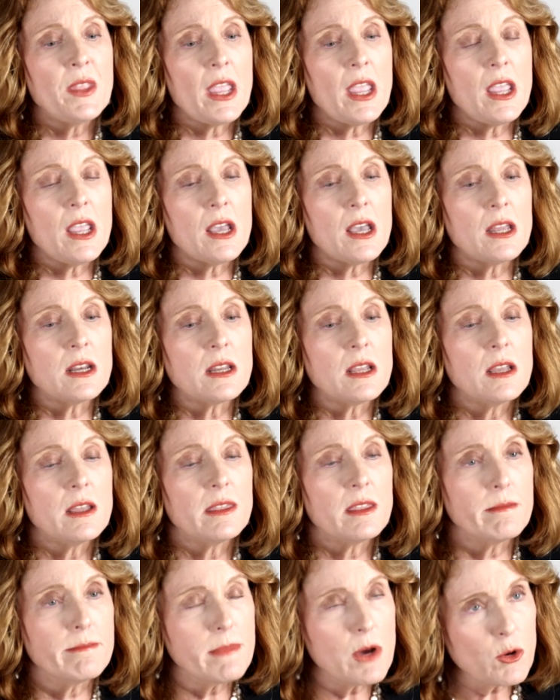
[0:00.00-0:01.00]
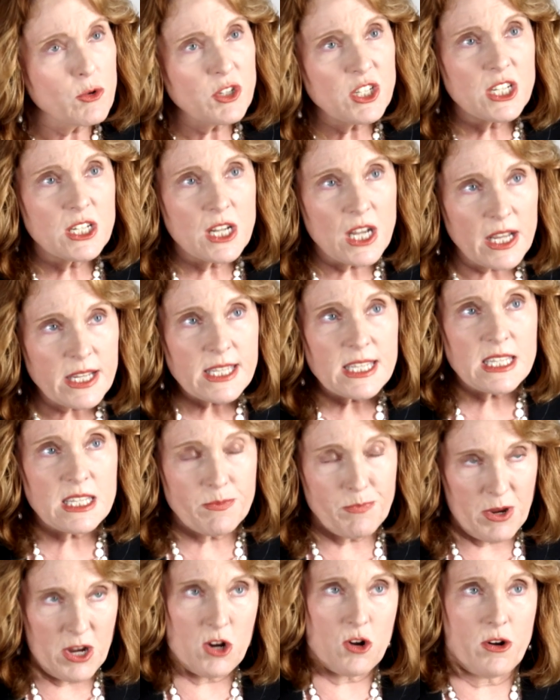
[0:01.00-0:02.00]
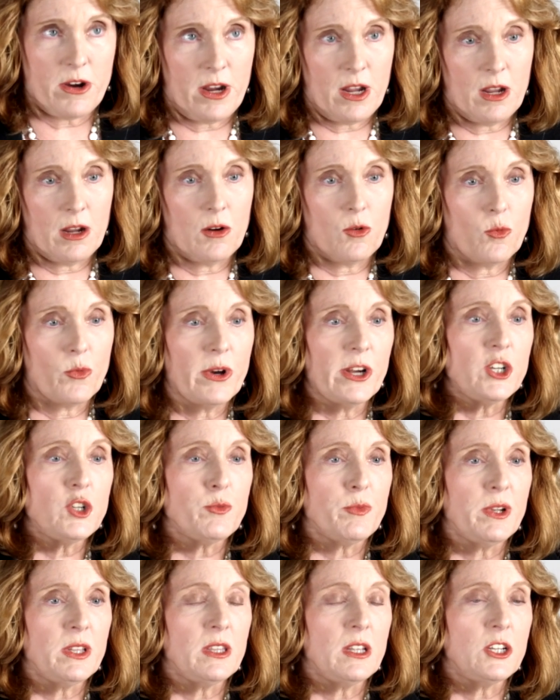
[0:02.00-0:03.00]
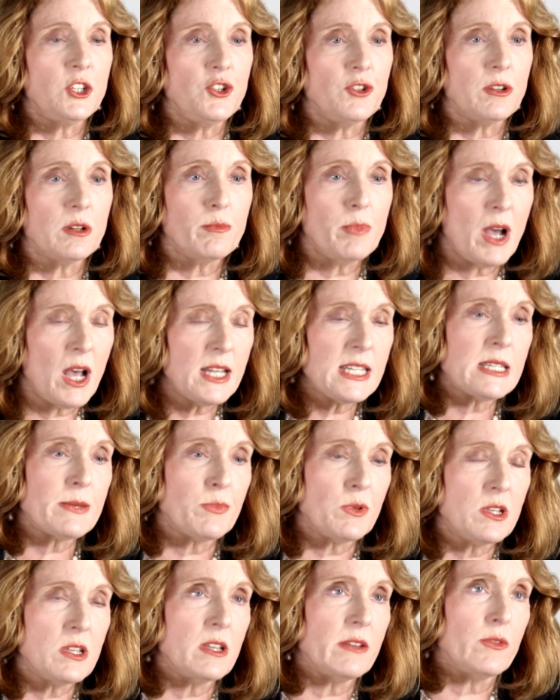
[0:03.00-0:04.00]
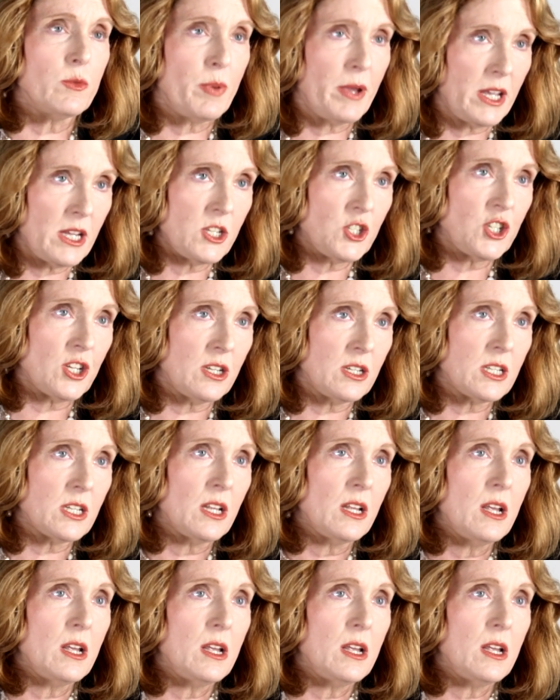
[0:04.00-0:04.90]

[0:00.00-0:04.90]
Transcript: and the most gut-sparing regimen that you could possibly give a patient